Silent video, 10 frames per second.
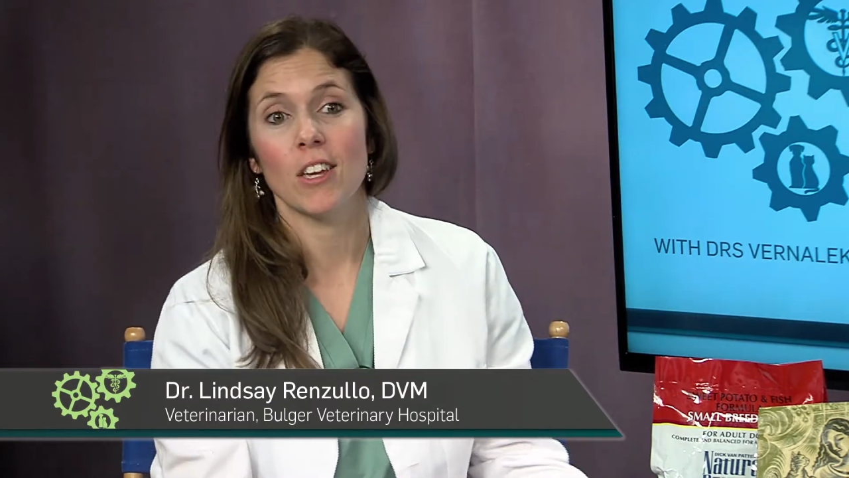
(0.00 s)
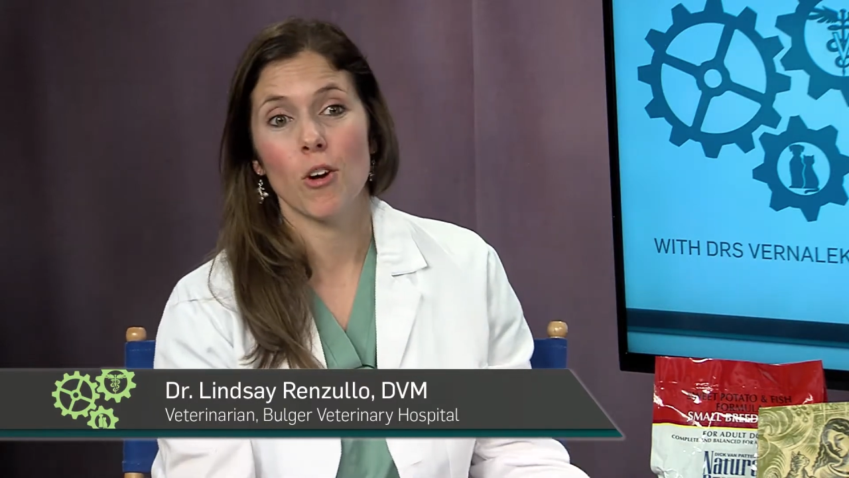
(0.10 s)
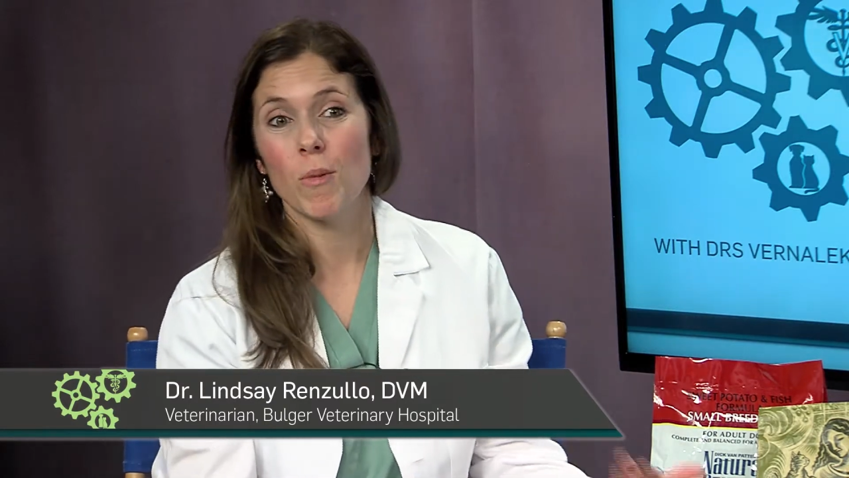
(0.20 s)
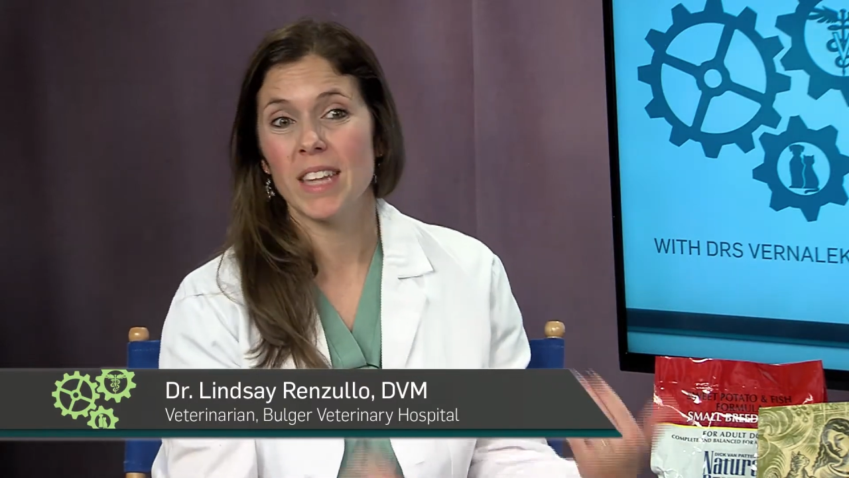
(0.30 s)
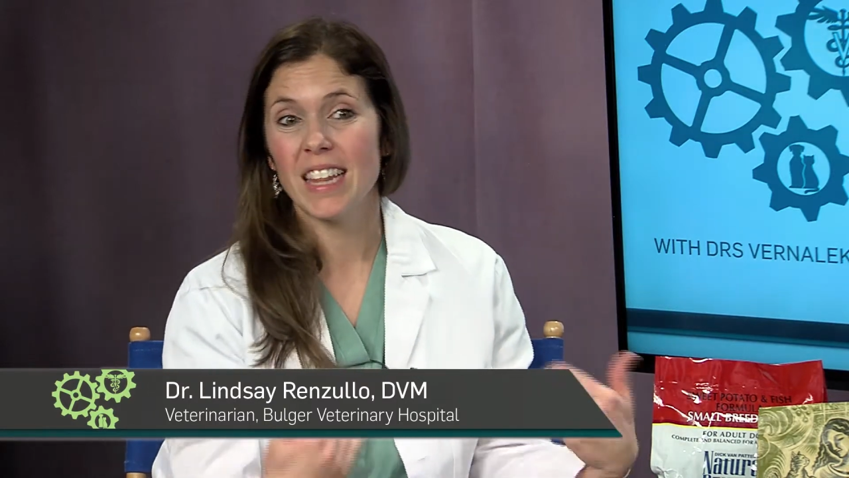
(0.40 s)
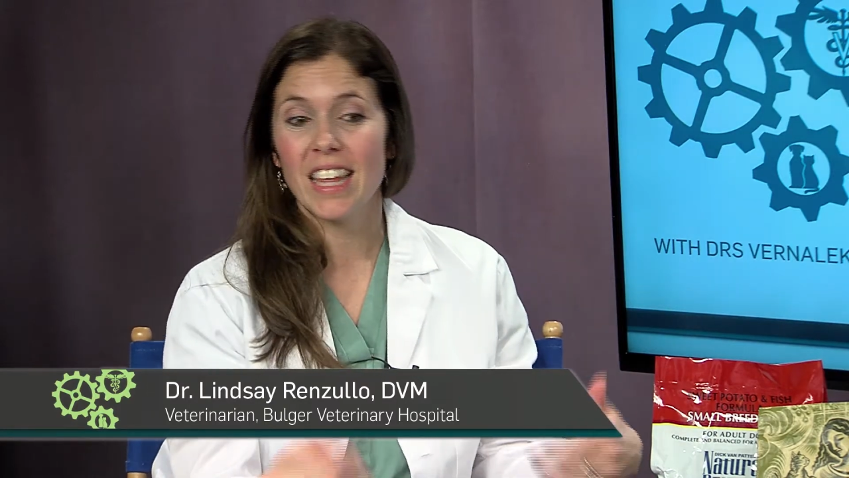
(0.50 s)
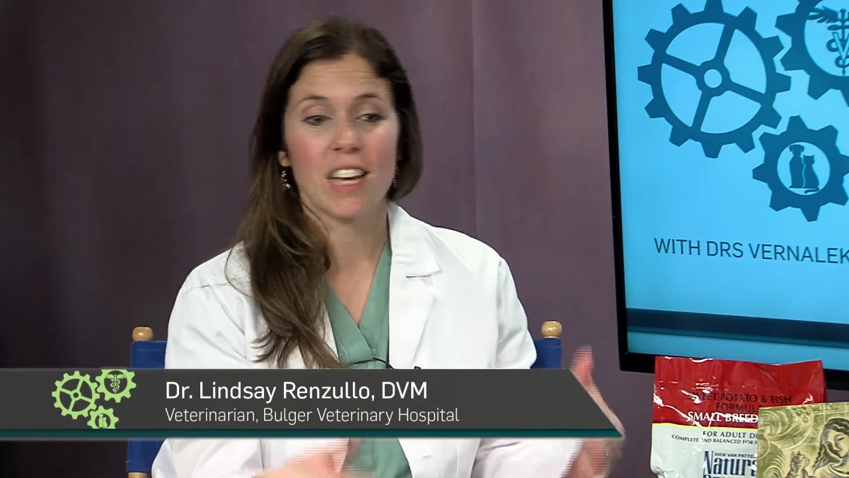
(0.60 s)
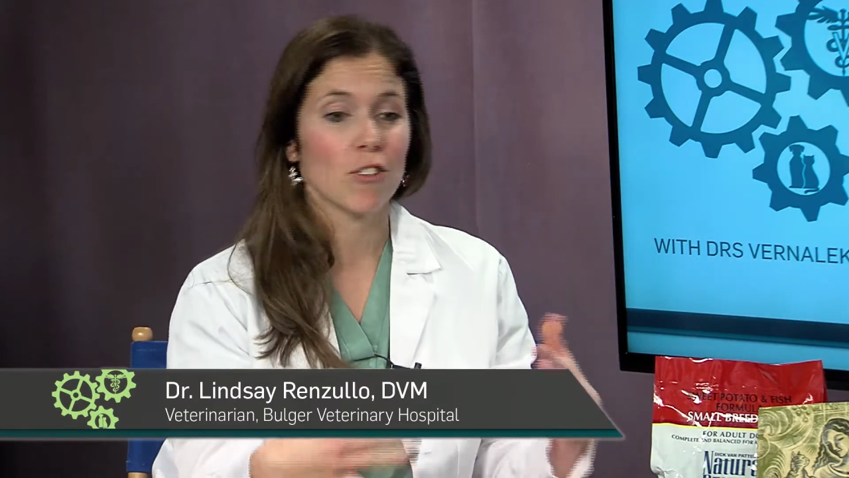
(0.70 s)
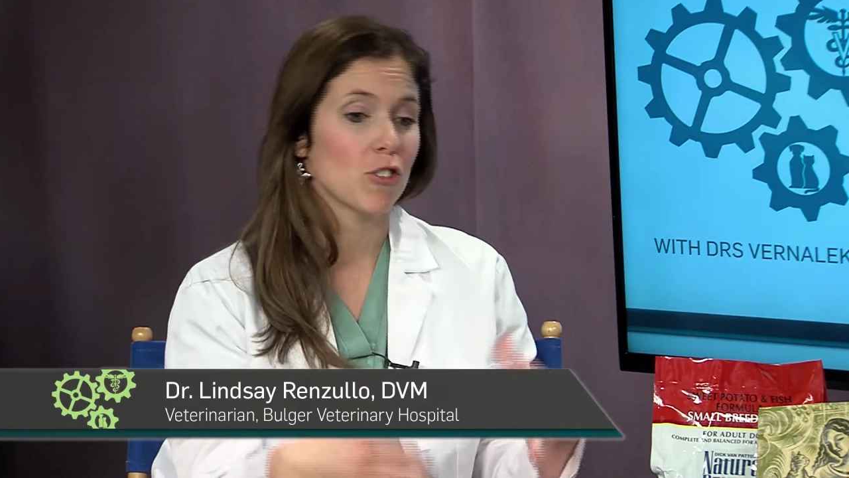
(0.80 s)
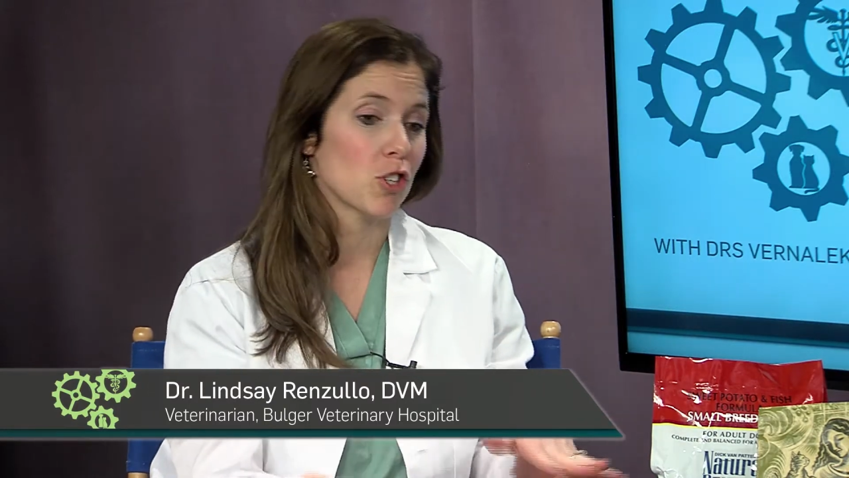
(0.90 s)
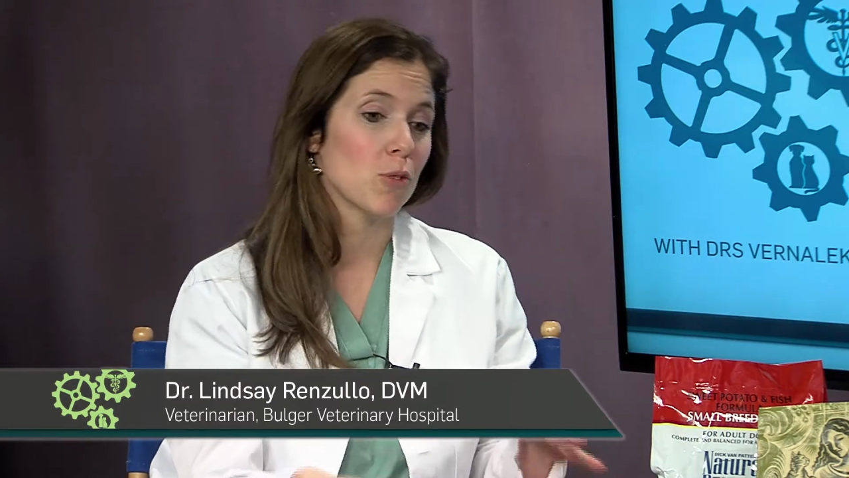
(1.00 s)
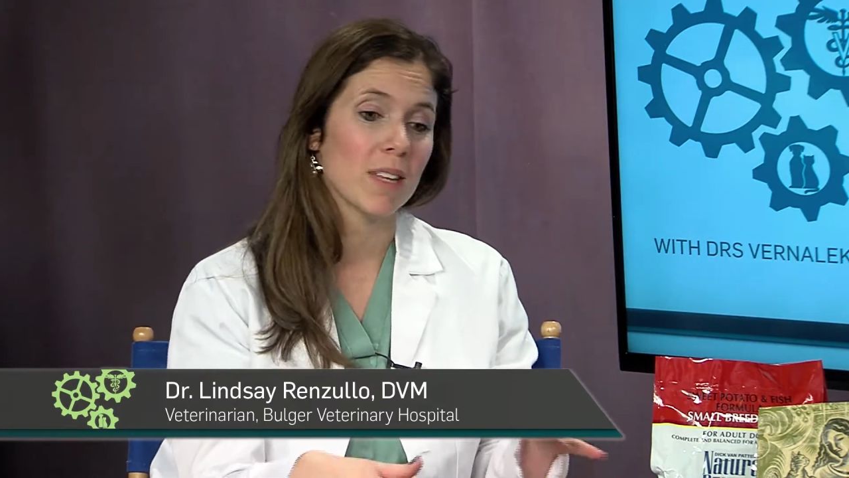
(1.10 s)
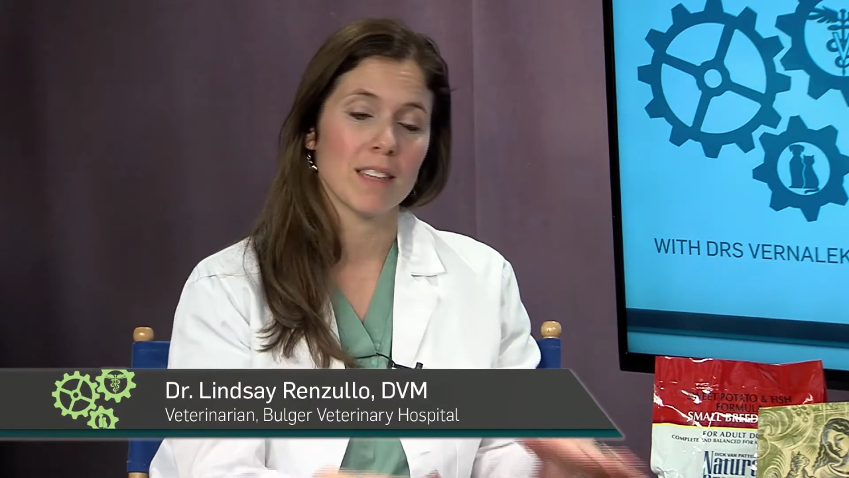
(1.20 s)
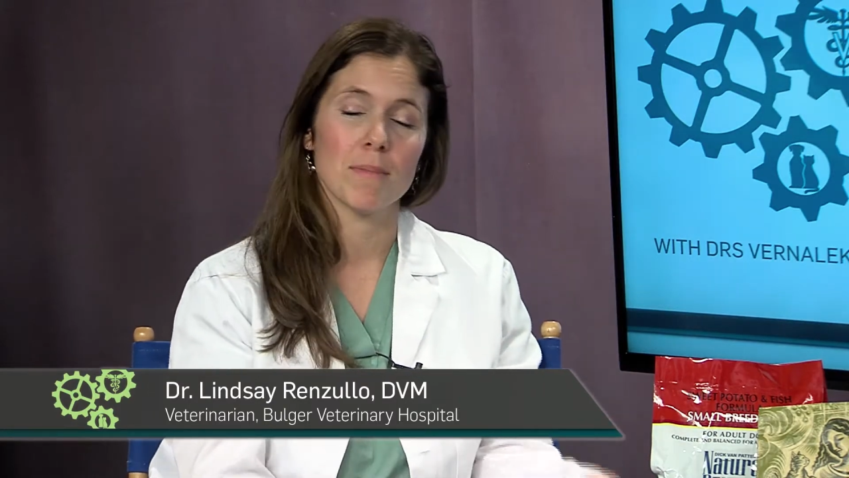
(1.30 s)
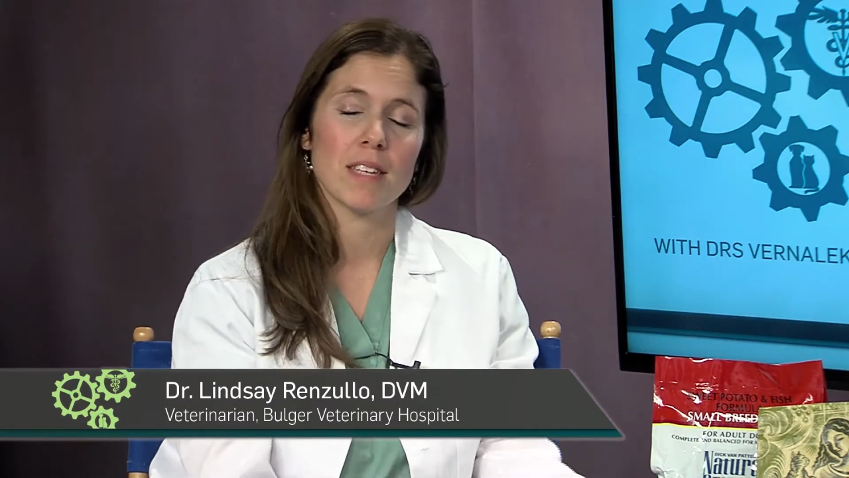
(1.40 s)
when they lick and chew at
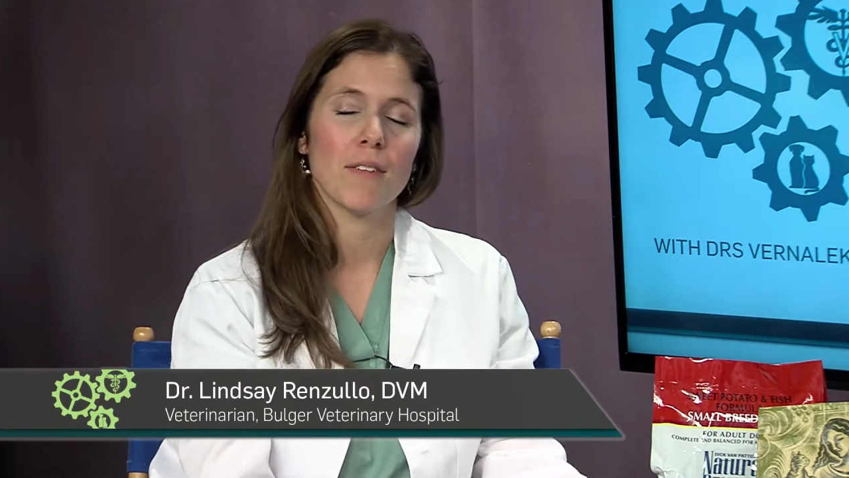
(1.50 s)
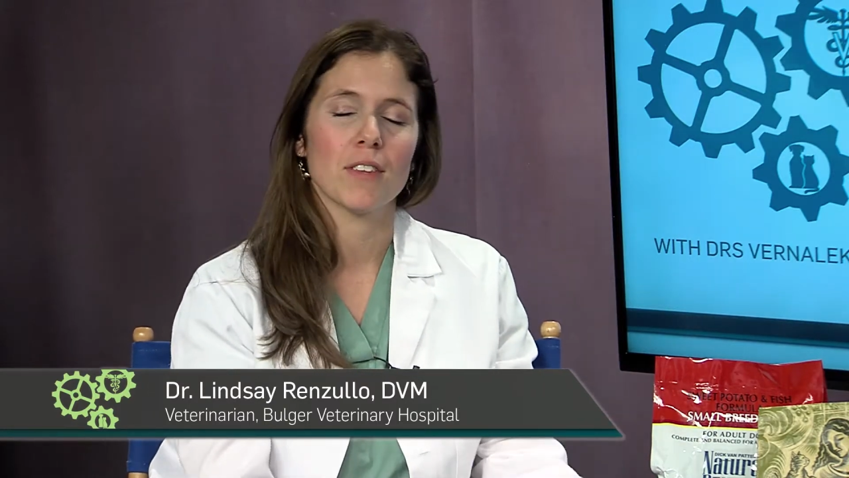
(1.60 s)
themselves,